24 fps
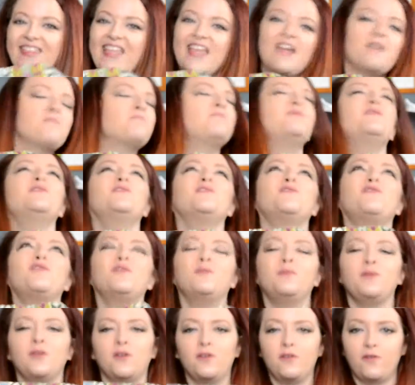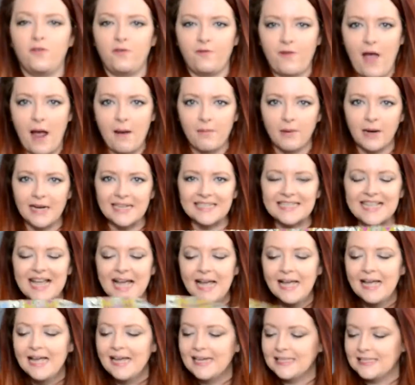They have beautiful, beautiful fabrics.
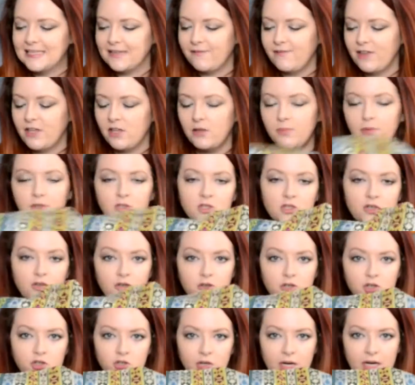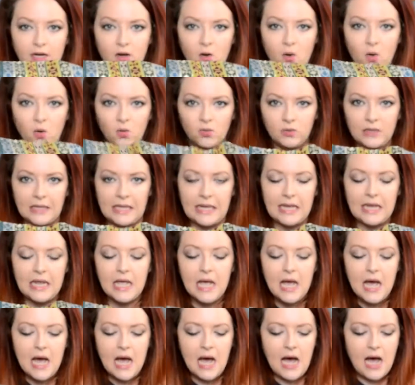It's available to the trade only.
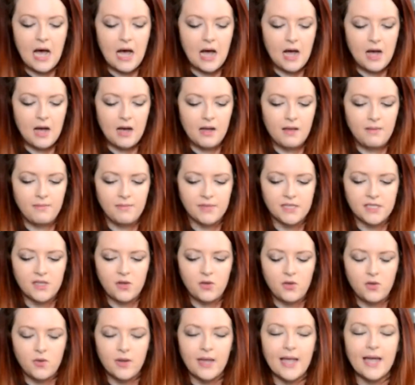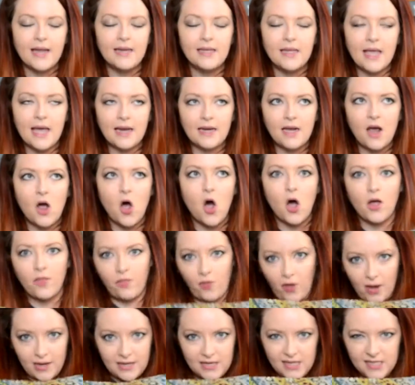So you can get it
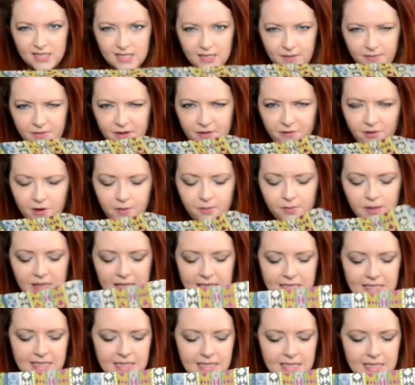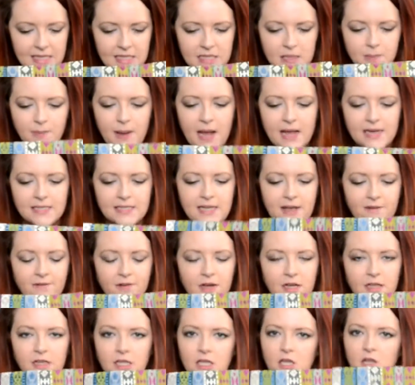online in some different places, but
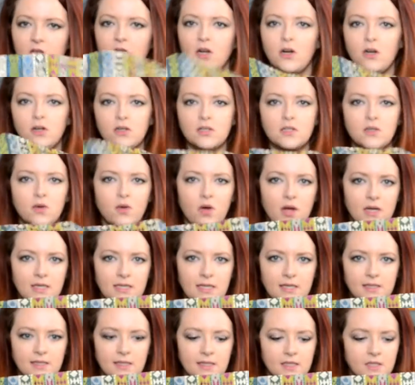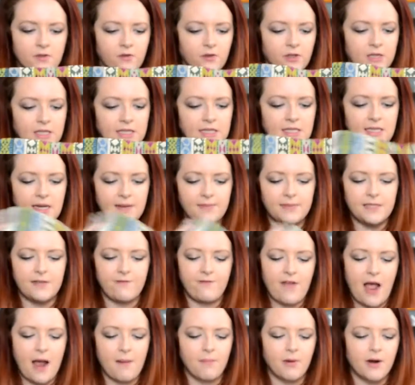definitely you can also contact us for these types of
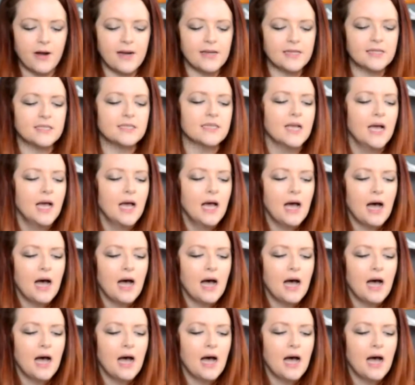fabrics.